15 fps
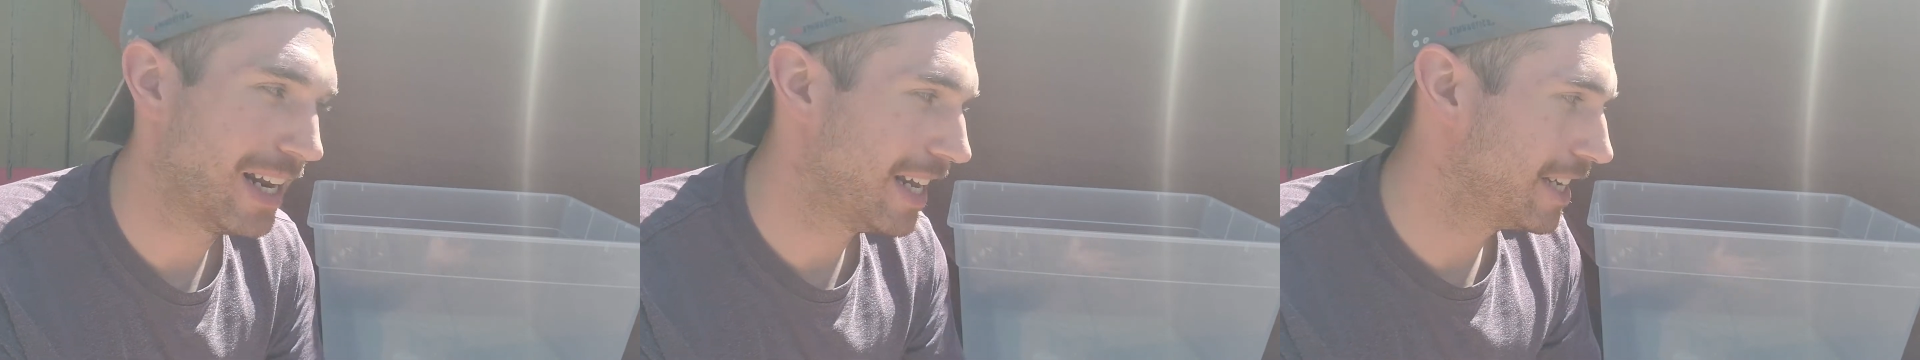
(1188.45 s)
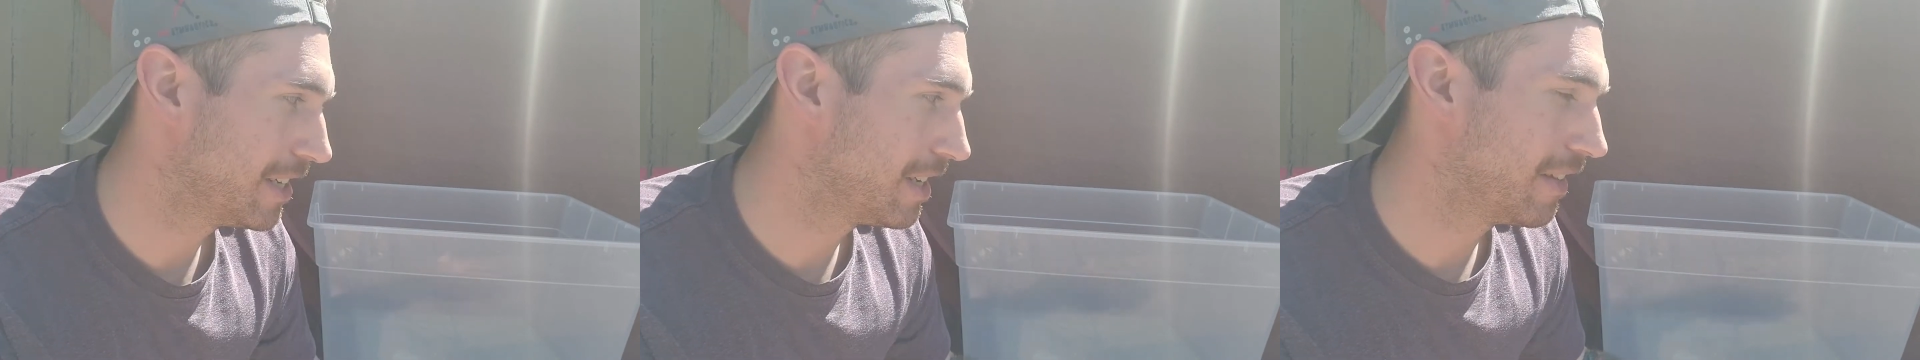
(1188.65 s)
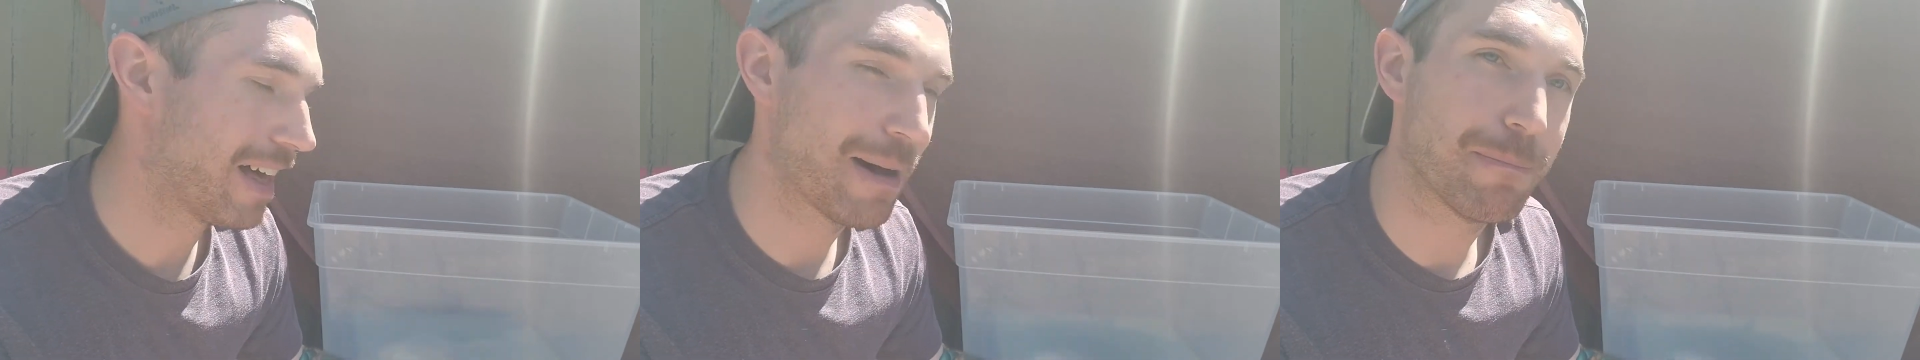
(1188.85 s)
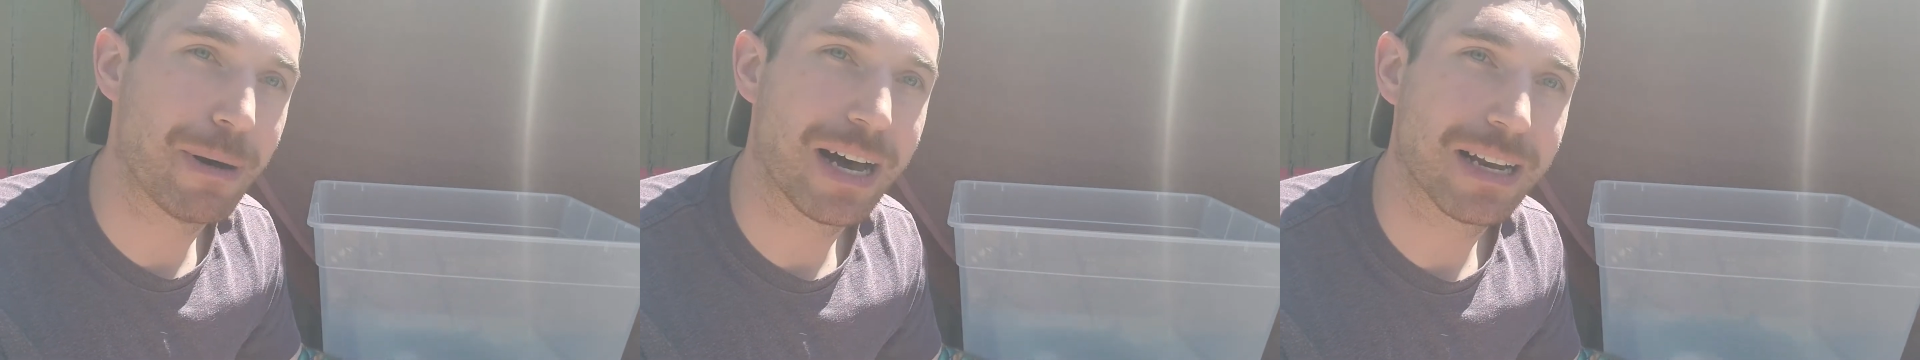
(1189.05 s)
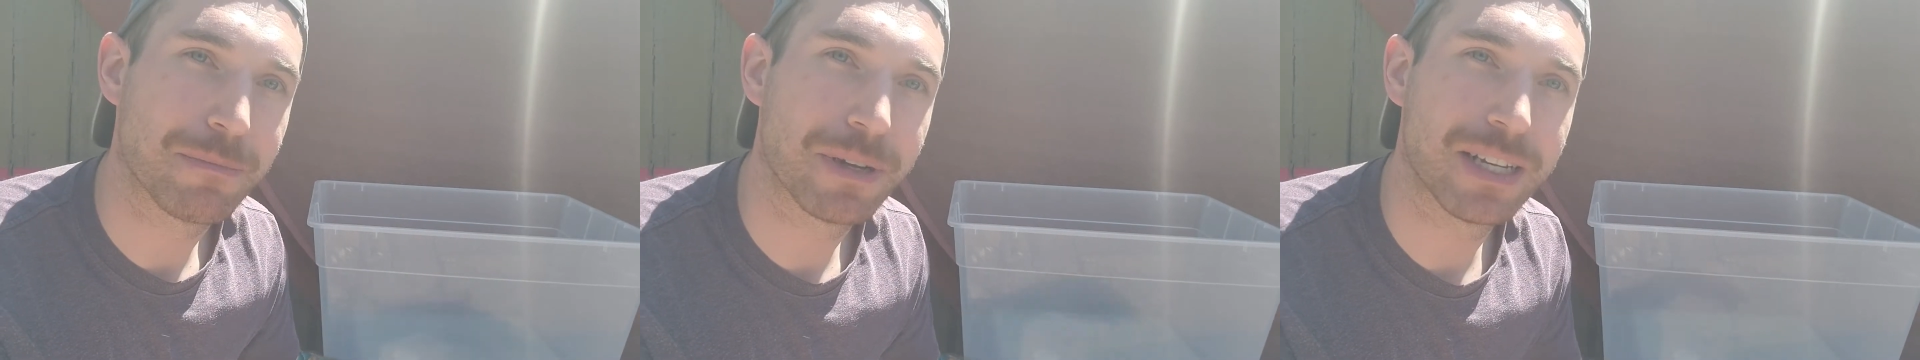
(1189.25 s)
into that
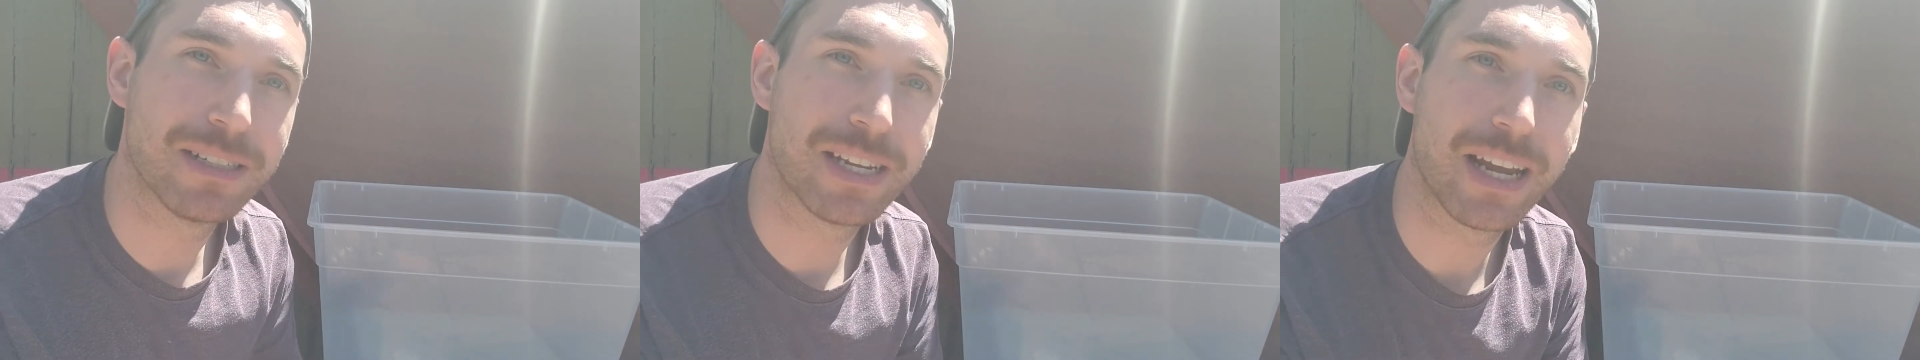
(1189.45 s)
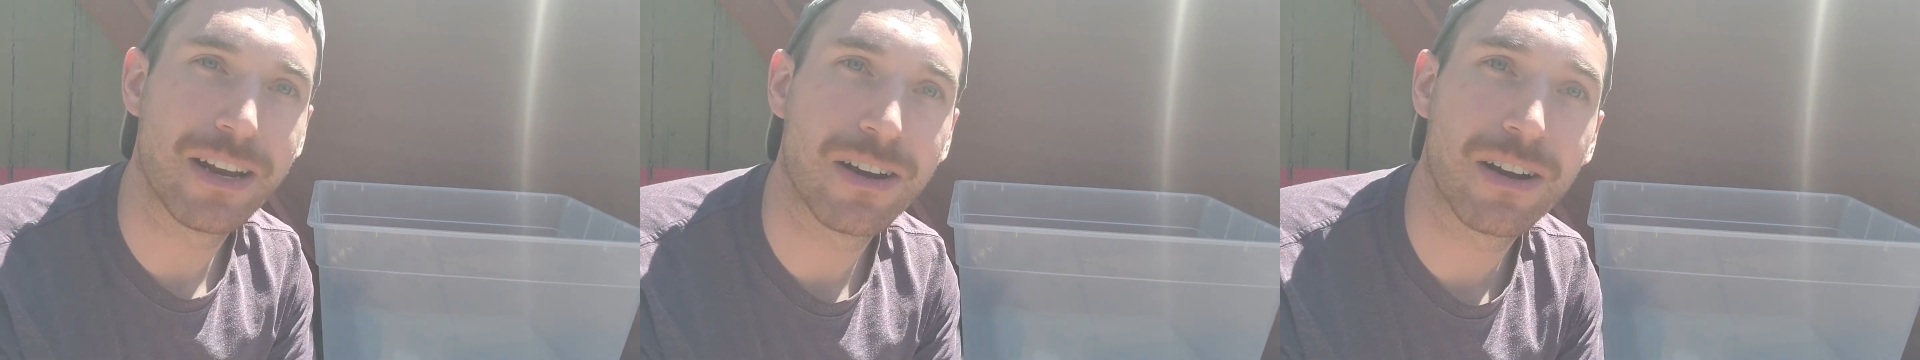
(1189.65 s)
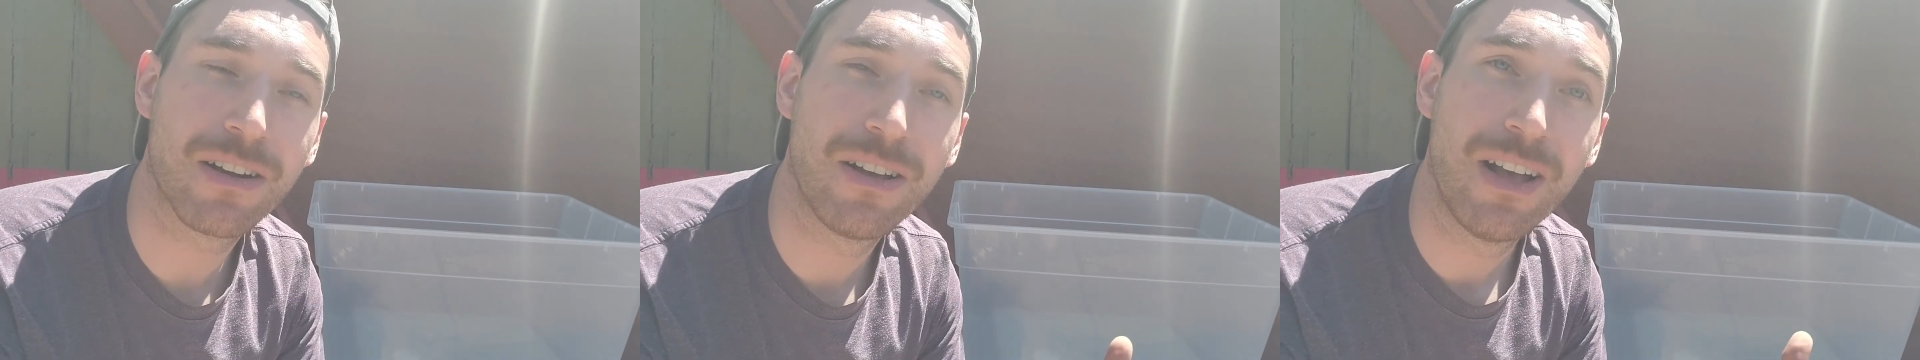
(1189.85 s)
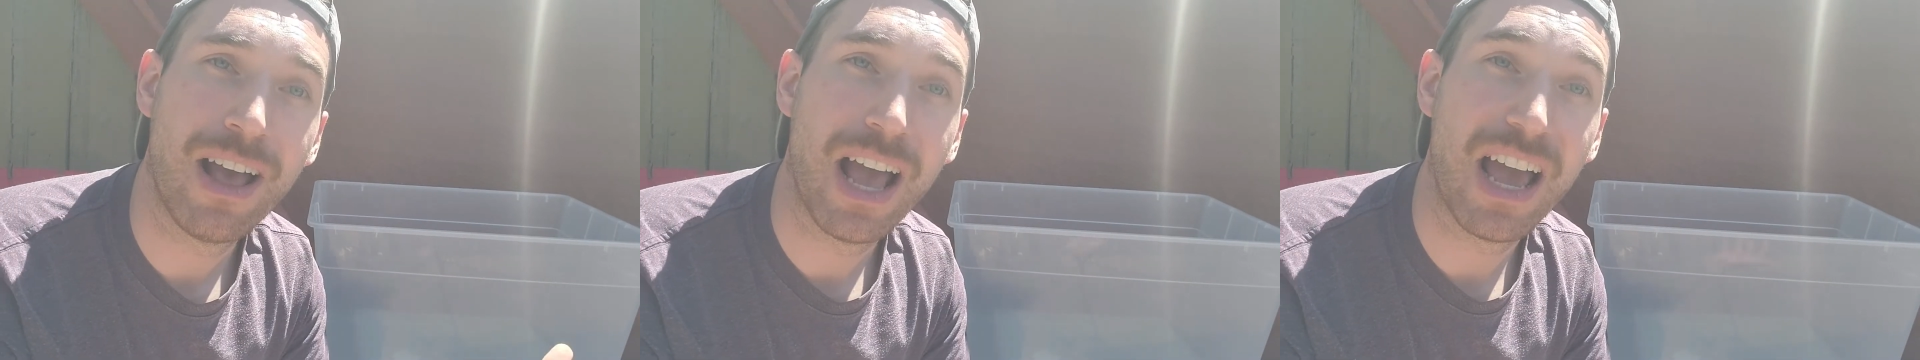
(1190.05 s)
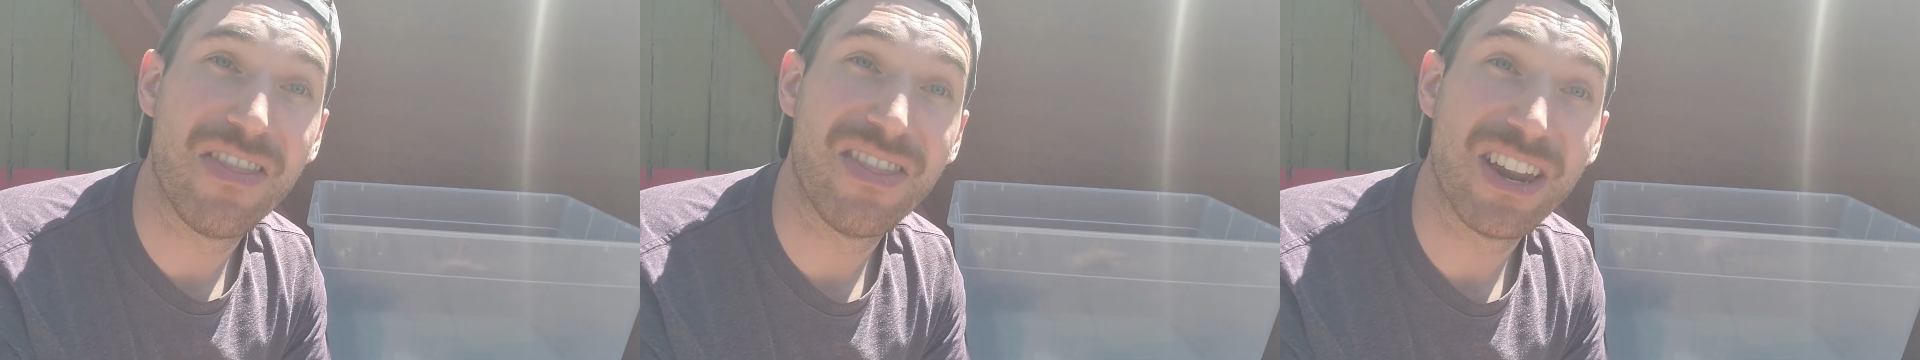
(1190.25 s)
bottom container,
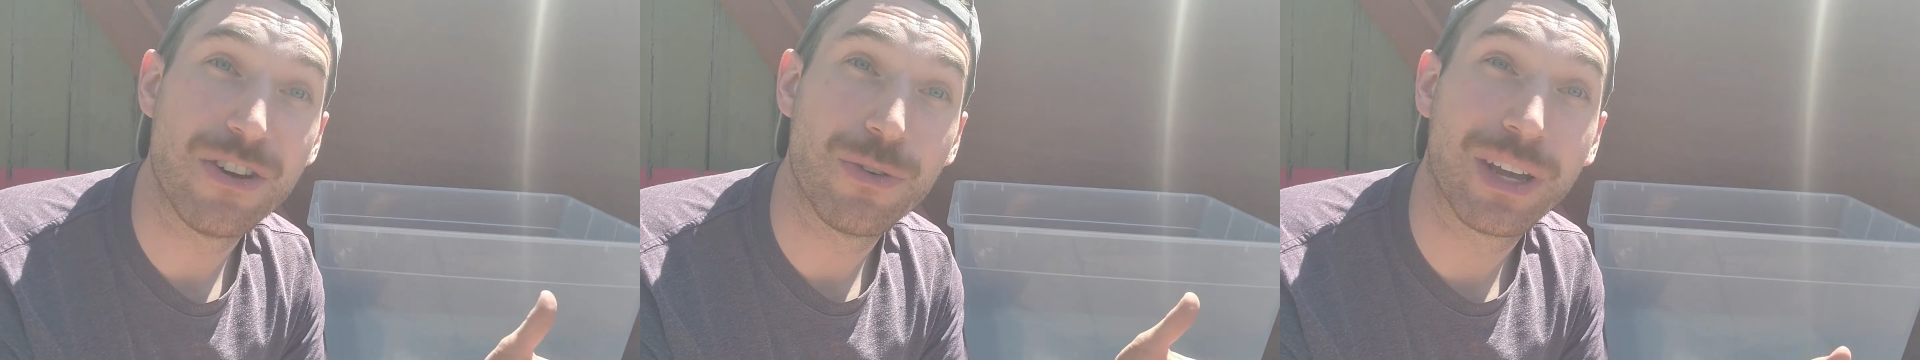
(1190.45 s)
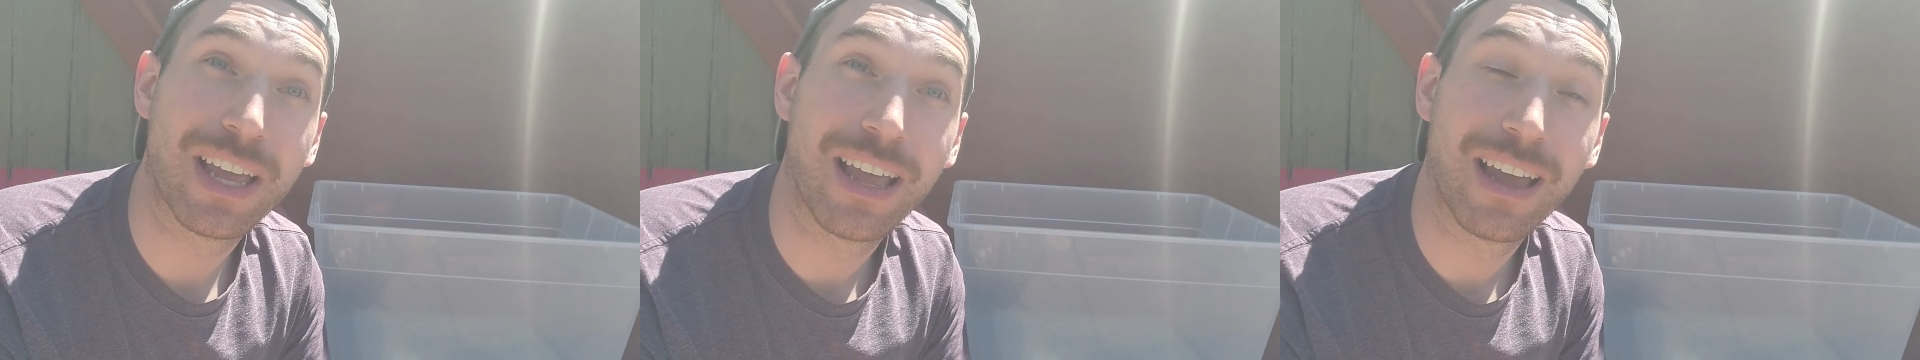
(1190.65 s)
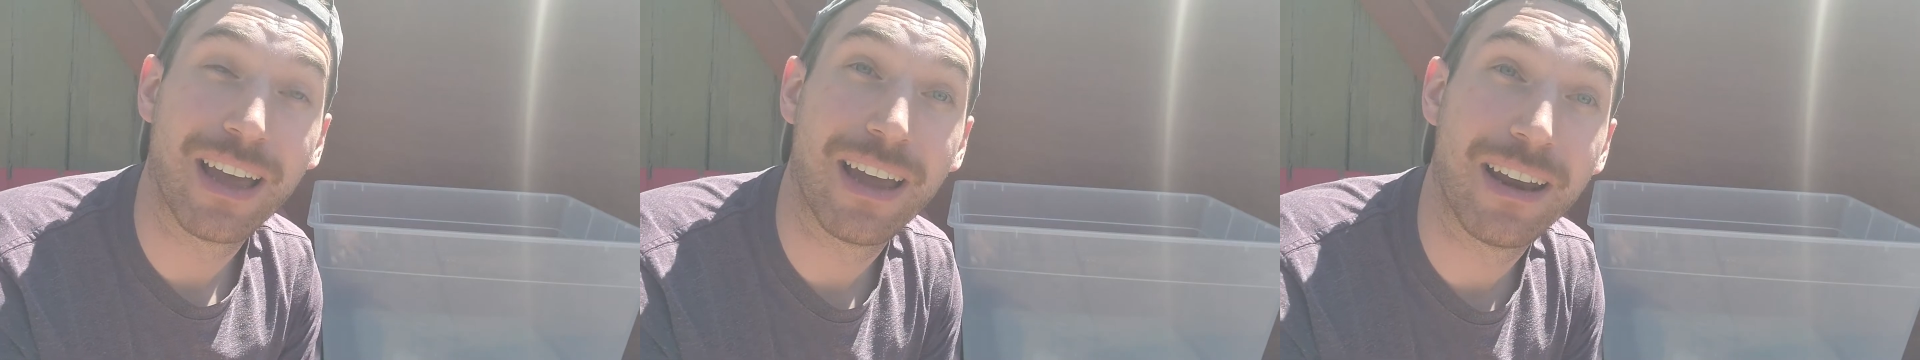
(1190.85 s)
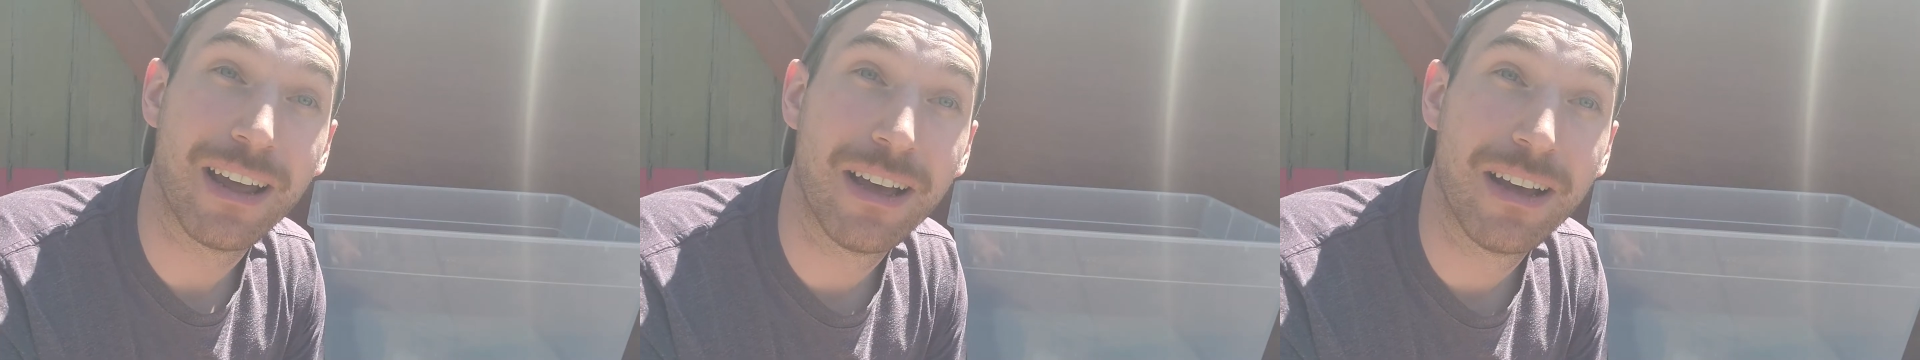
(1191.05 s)
and then you can